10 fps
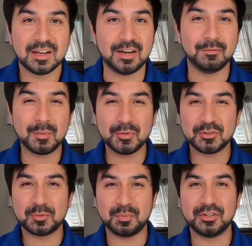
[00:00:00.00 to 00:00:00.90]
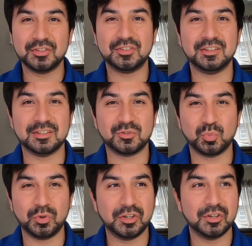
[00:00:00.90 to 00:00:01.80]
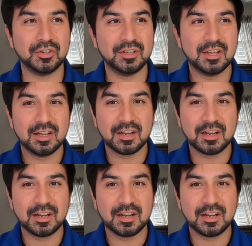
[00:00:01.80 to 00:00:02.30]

I remember experiencing this weird